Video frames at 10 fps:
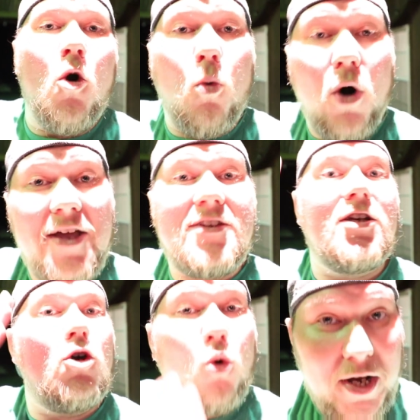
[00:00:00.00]
What
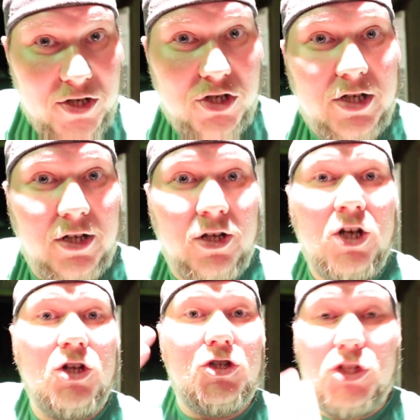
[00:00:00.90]
question
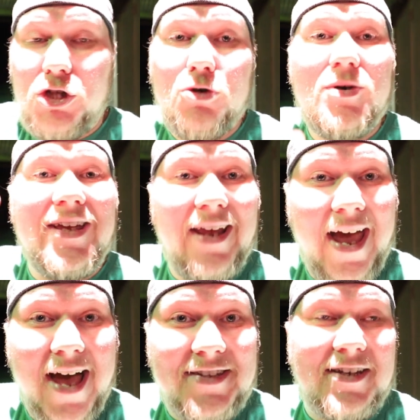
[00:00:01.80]
do you get
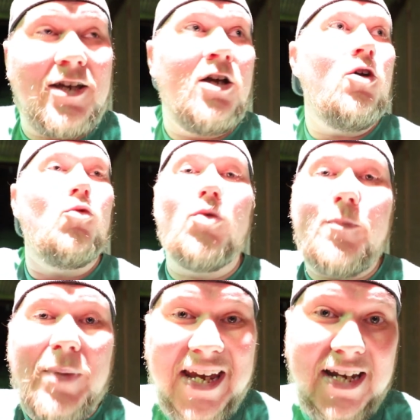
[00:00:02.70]
asked
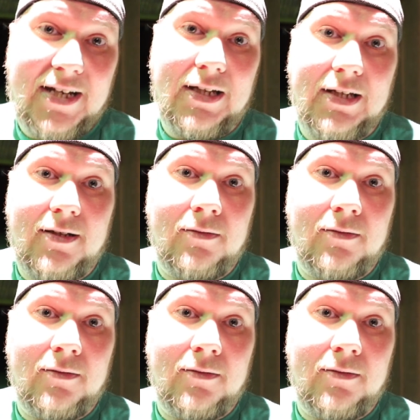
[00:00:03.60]
repeatedly?